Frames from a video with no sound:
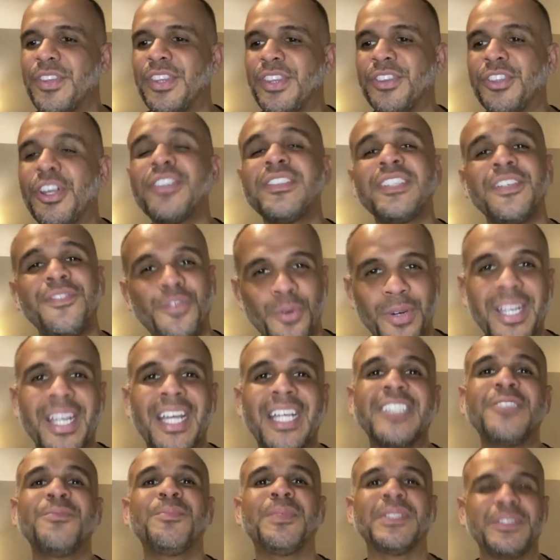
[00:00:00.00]
not everyone
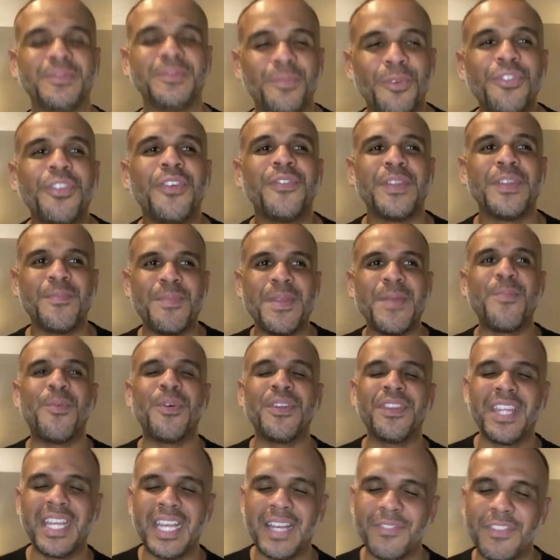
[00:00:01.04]
has, but most of the people,
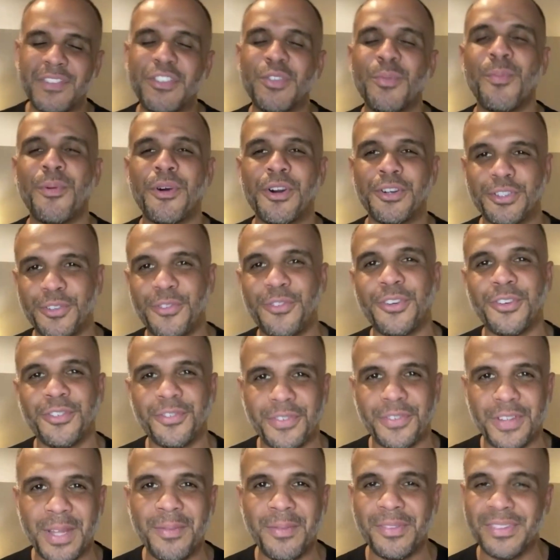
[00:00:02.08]
when they have the support of your
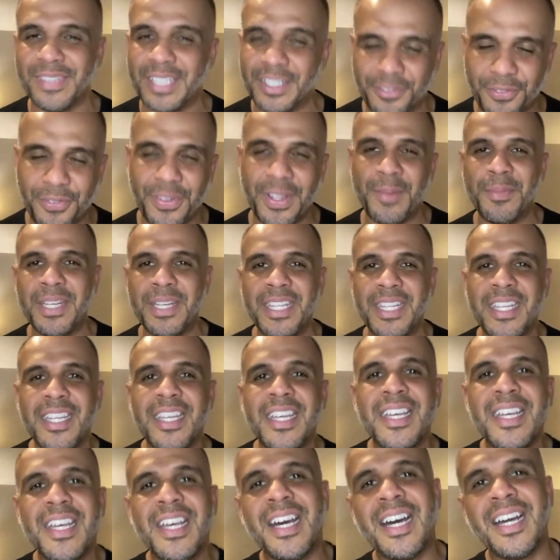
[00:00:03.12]
fam their family,
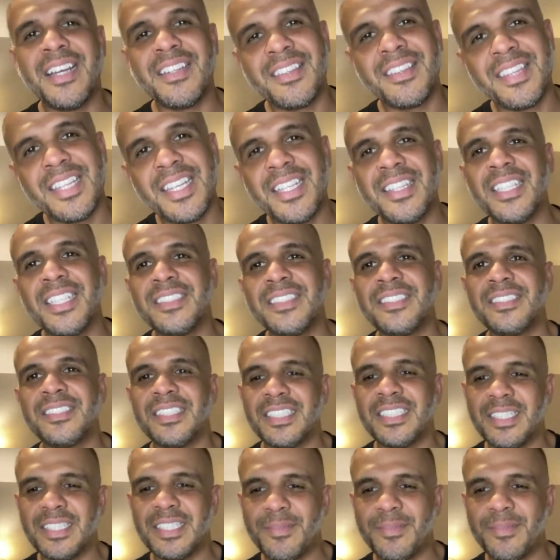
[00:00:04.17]
I think that's yeah.